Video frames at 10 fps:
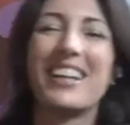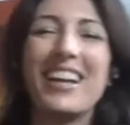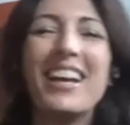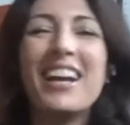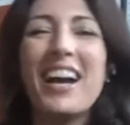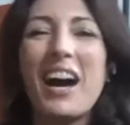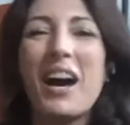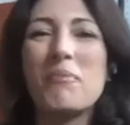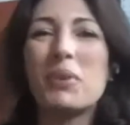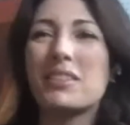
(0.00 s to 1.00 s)
Weren't you
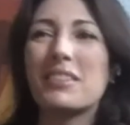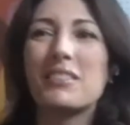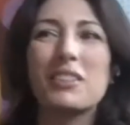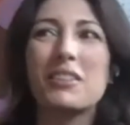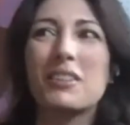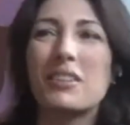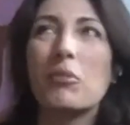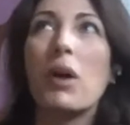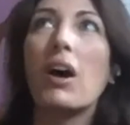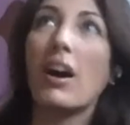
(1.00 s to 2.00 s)
nominated? Weren't you
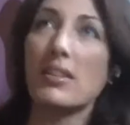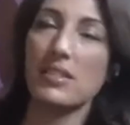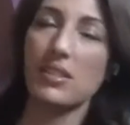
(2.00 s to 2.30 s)
nominated for an